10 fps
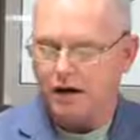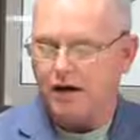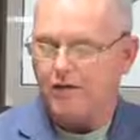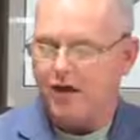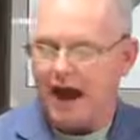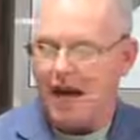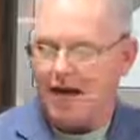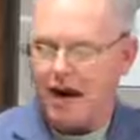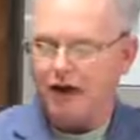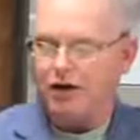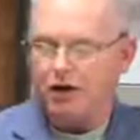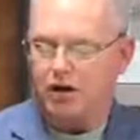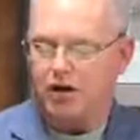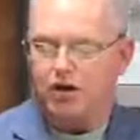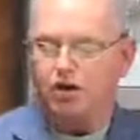if that nation
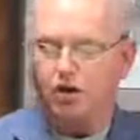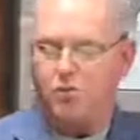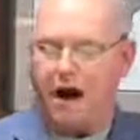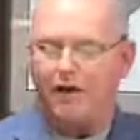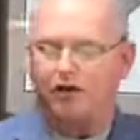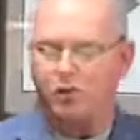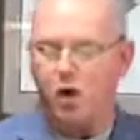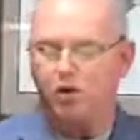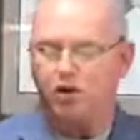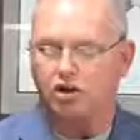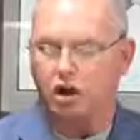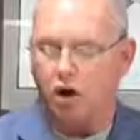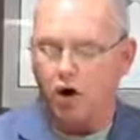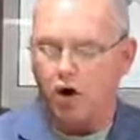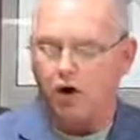against whom I have spoken
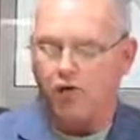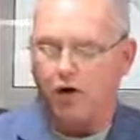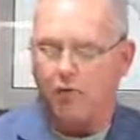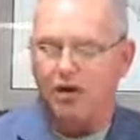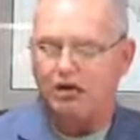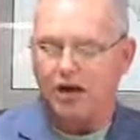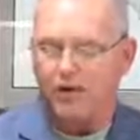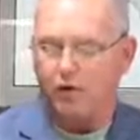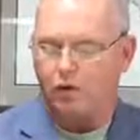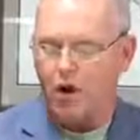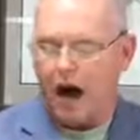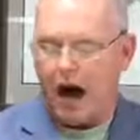turns from its evil,